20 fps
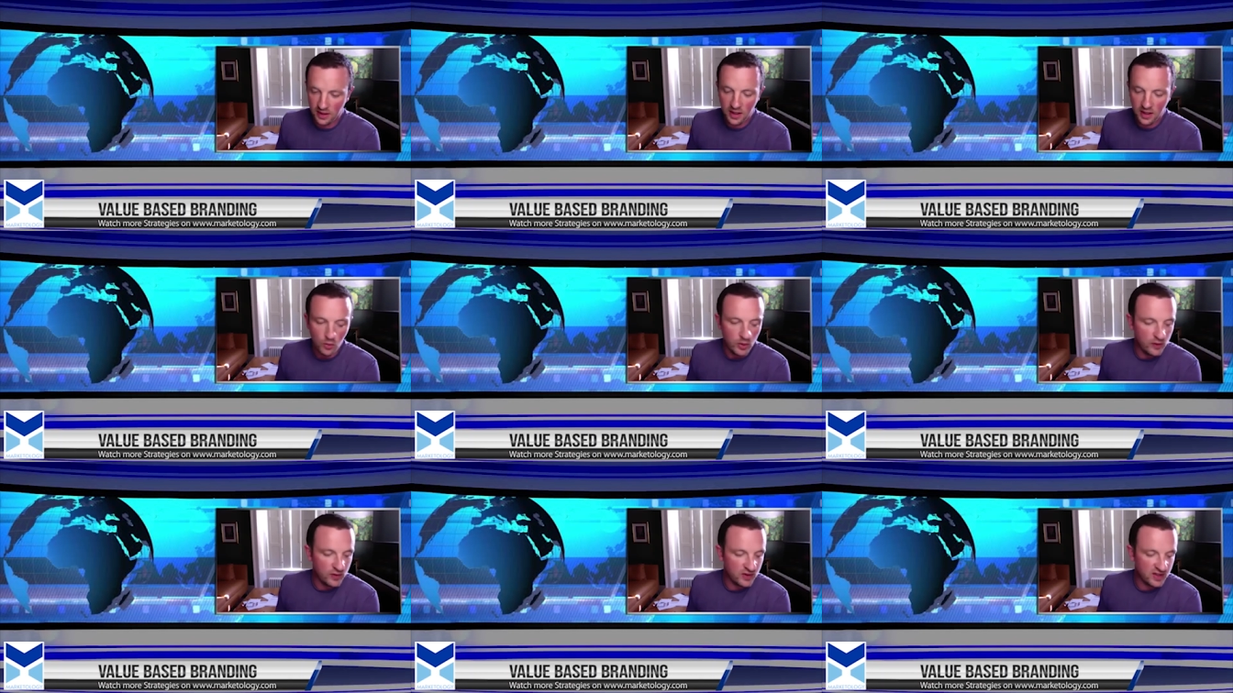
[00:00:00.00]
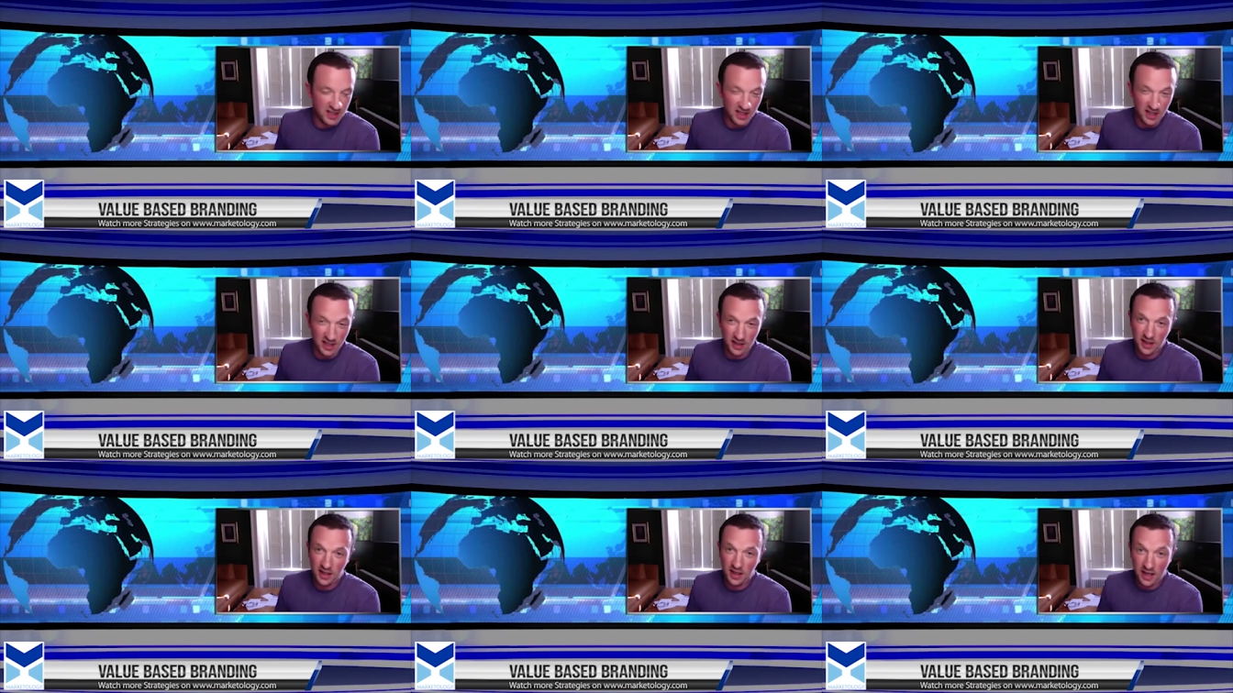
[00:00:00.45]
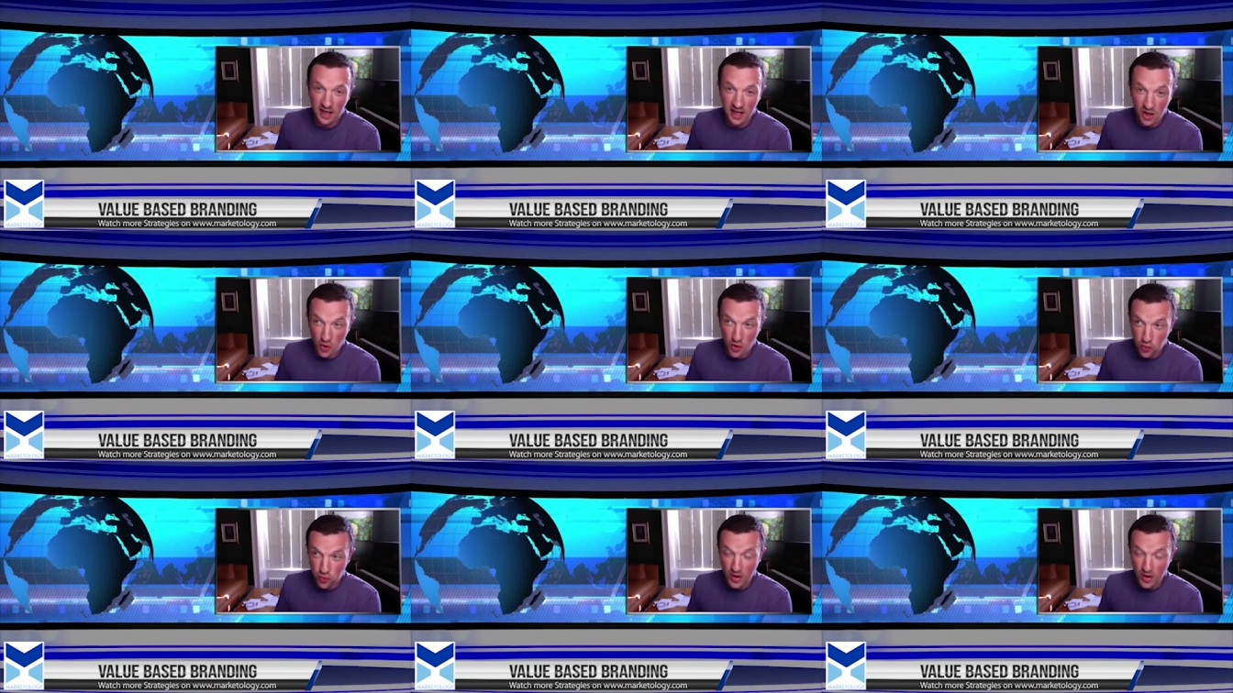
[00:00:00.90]
we've seen
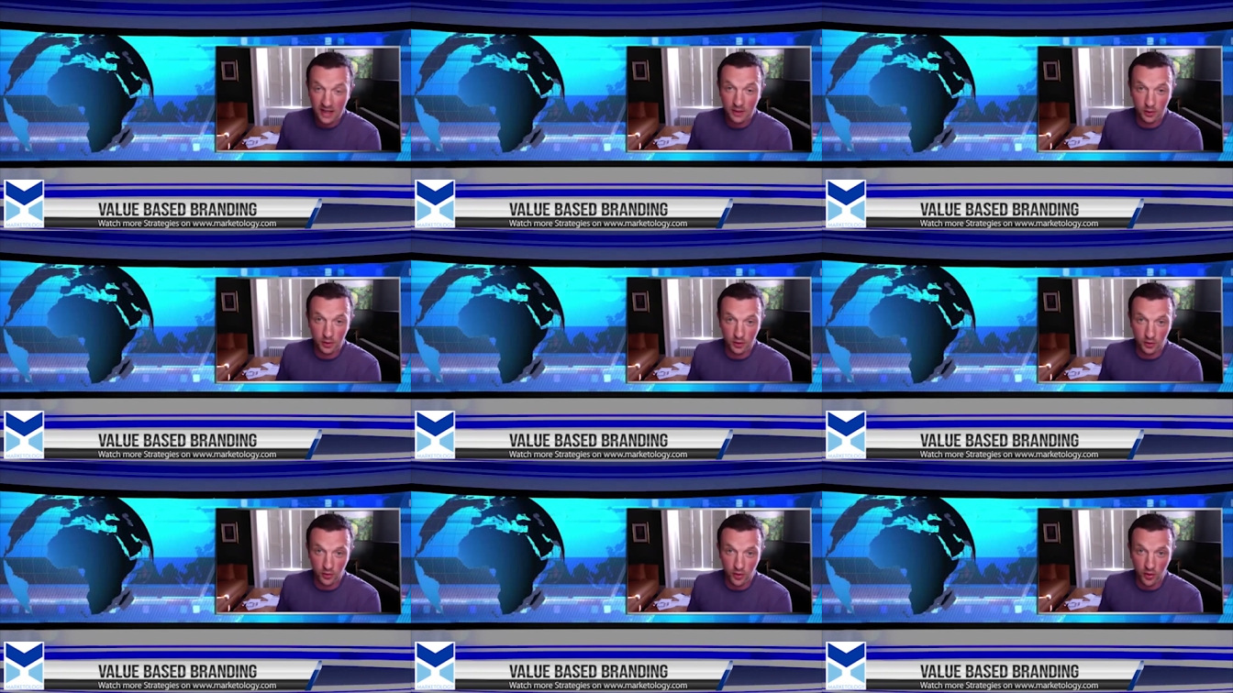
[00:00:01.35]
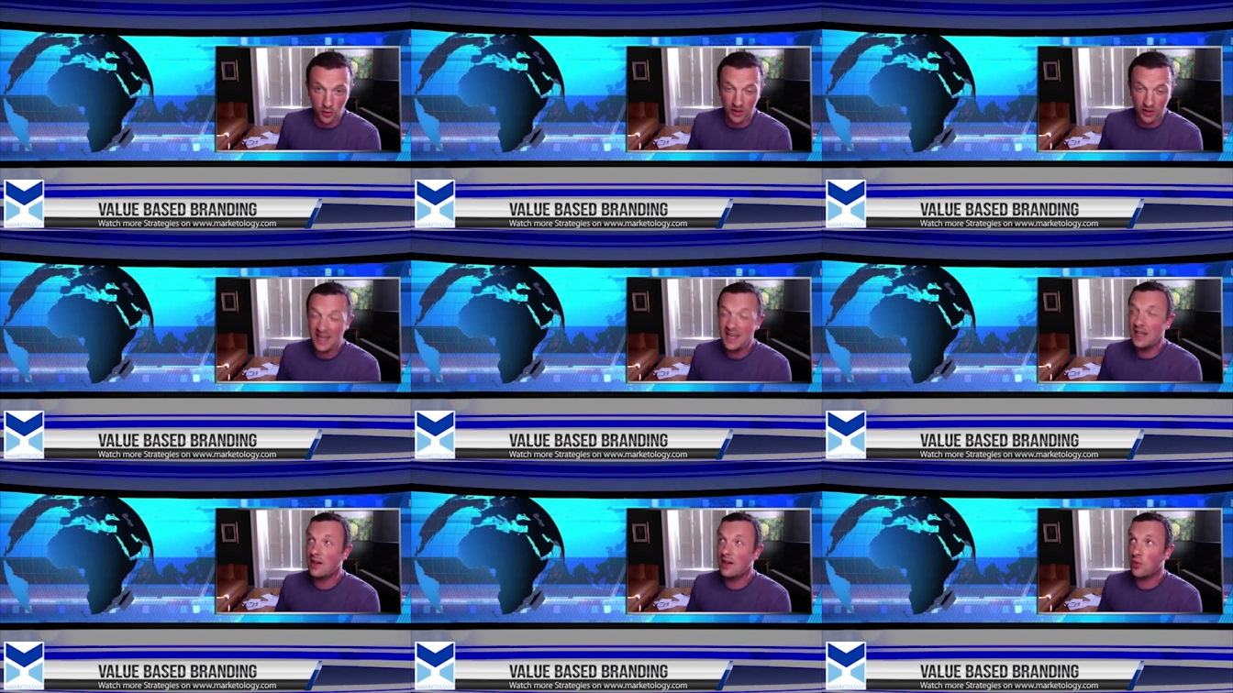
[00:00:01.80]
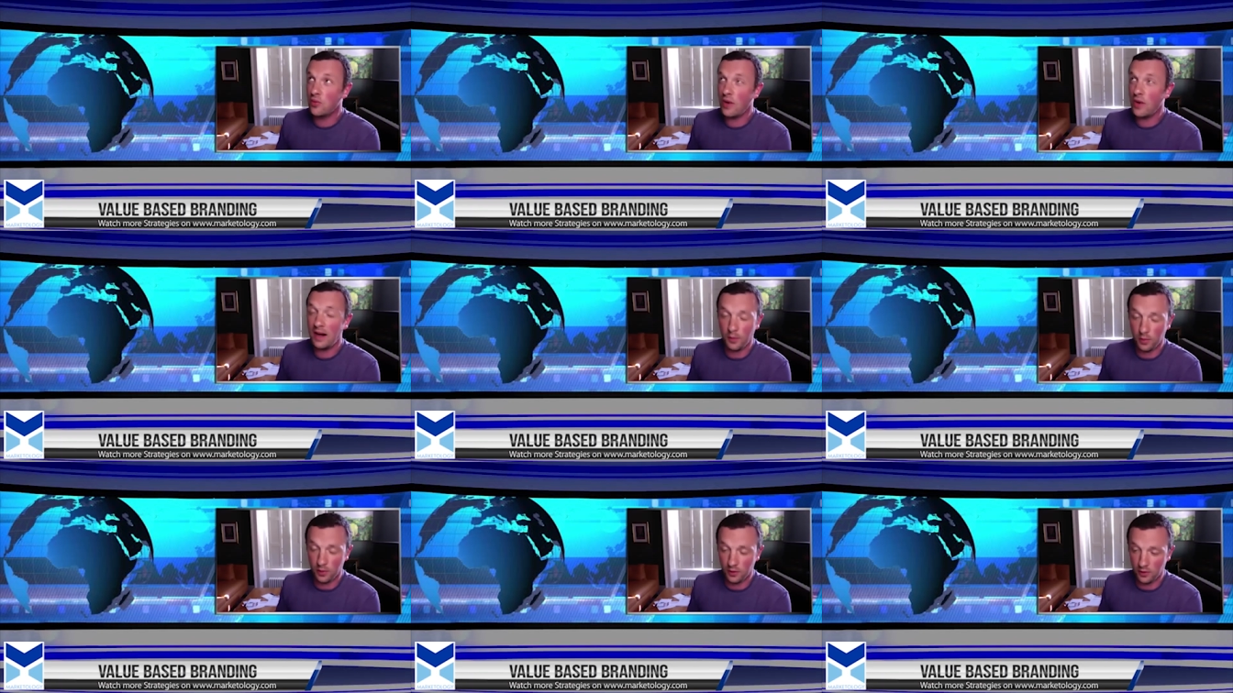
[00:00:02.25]
incredible
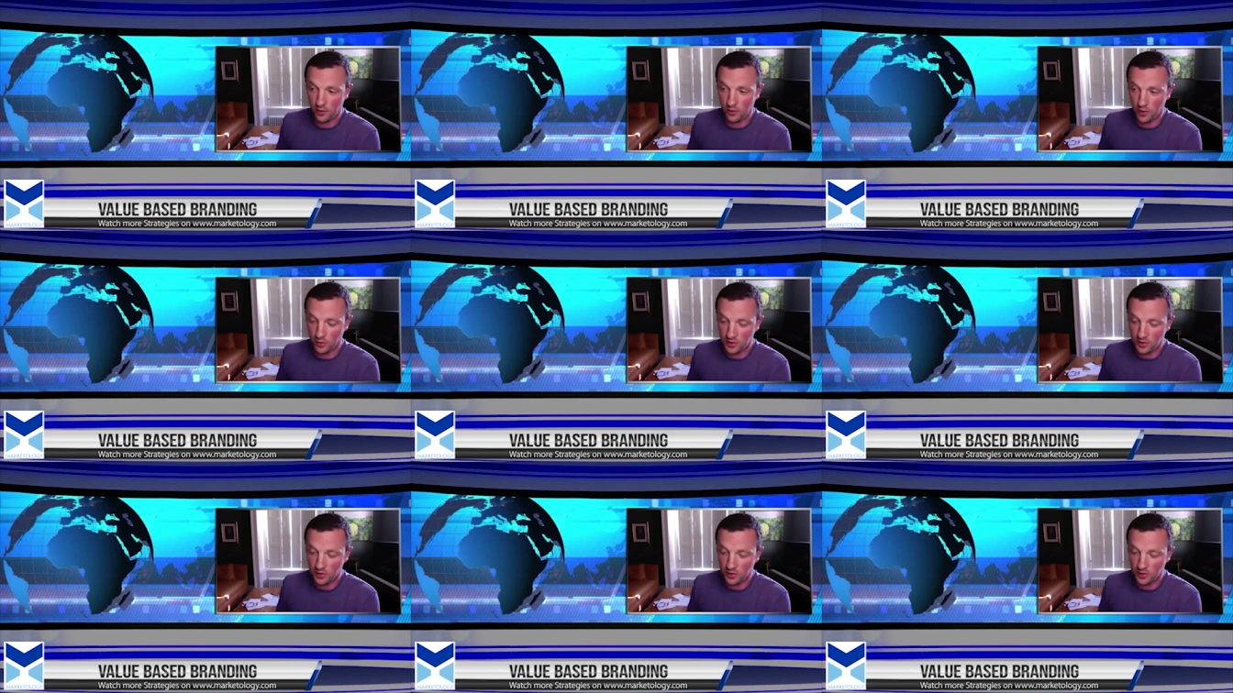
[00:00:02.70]
growth.